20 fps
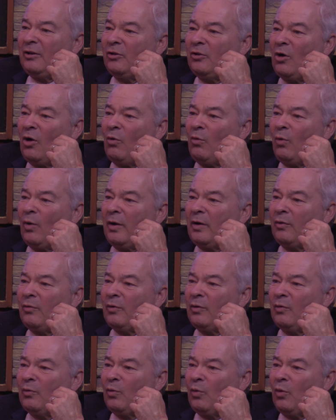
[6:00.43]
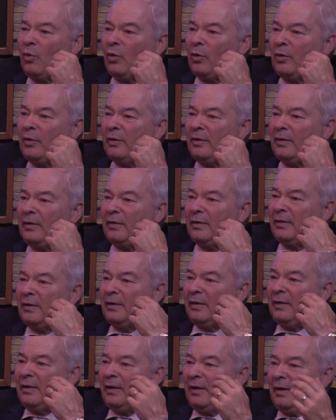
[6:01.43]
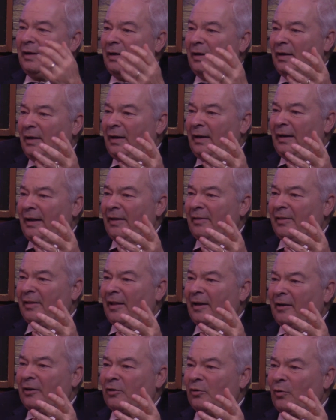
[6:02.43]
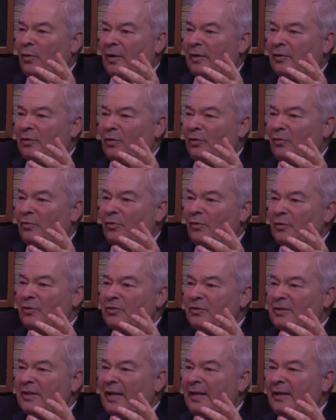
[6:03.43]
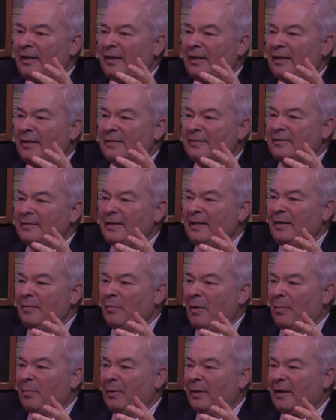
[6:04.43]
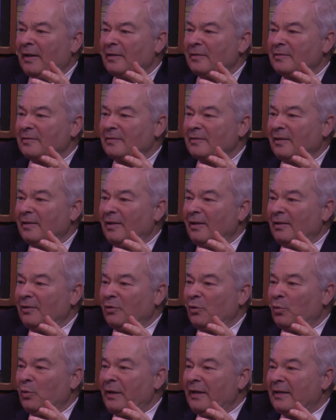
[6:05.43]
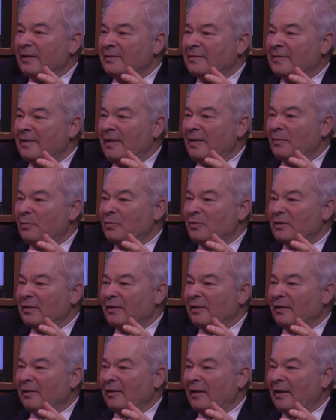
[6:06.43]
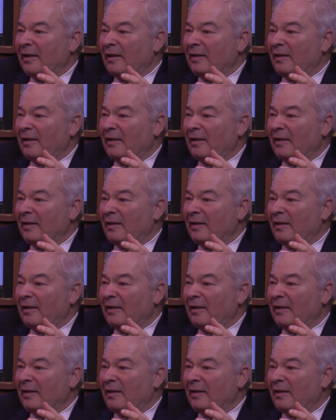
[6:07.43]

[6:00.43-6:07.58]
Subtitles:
don't want to reward an athletic director for setting his team up against the weakest teams in the league.